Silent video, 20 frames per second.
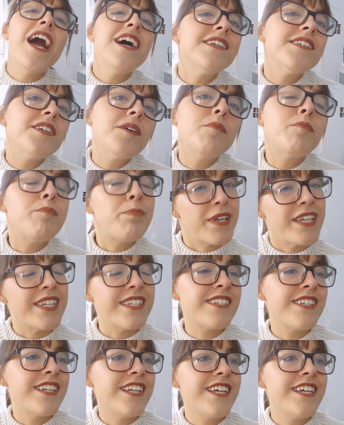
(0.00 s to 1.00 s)
As a
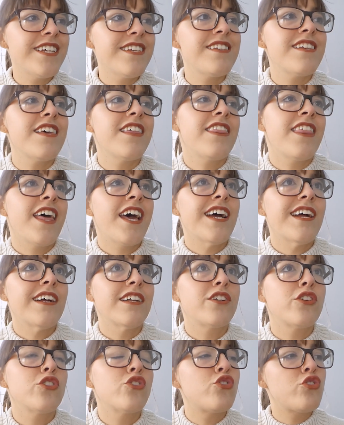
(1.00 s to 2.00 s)
business
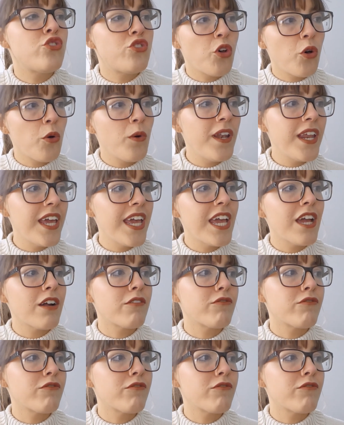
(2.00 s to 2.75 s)
that solely